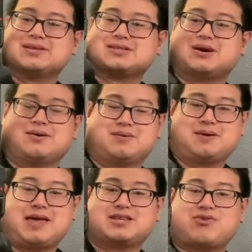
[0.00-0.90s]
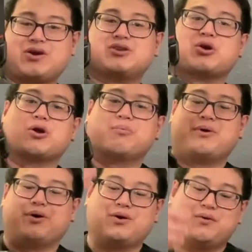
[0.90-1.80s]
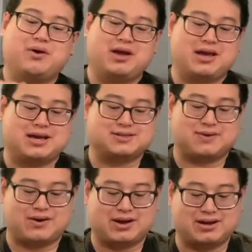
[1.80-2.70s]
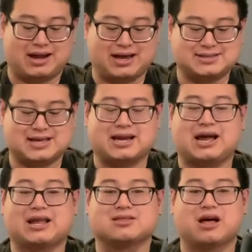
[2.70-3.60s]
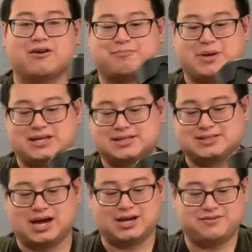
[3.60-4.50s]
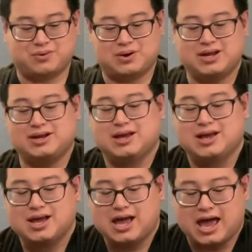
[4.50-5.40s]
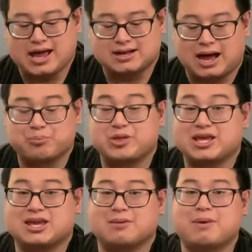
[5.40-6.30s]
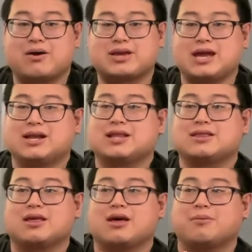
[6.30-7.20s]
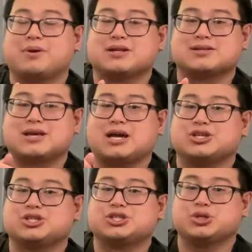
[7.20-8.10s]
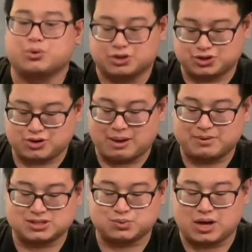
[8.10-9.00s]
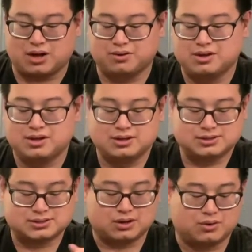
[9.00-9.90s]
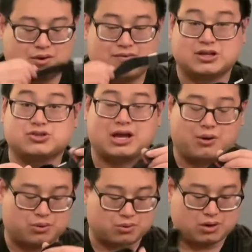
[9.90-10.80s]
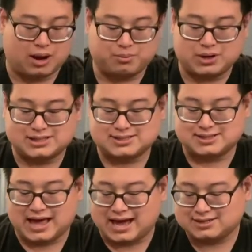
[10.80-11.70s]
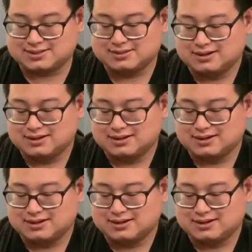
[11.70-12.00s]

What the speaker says: So it's very durable, it's very nice, and I love Peak Design for it. And I'm thinking about getting the Peak Design shoulder strap as well. So eventually I'll upgrade to that.